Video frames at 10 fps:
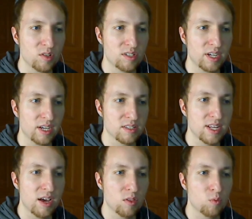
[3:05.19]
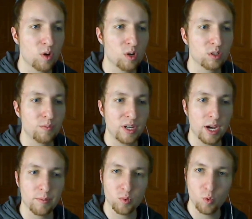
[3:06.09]
interesting is now the world
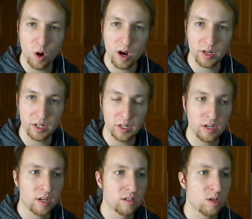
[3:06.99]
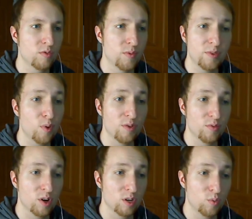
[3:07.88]
becomes water. So from this point
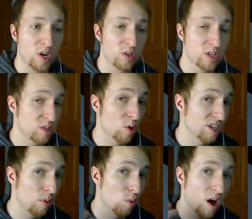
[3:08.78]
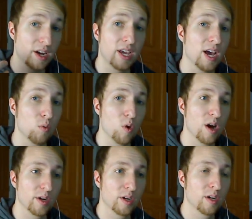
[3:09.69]
forward, we are just going to be walking on
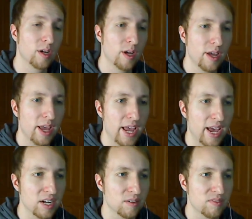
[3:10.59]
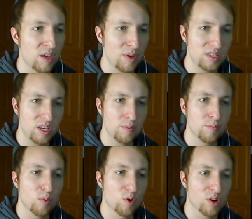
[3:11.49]
water. And that may
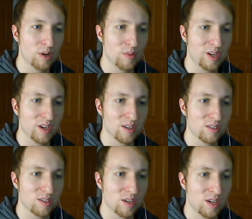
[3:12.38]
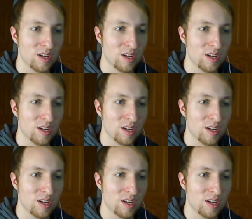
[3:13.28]
seem boring because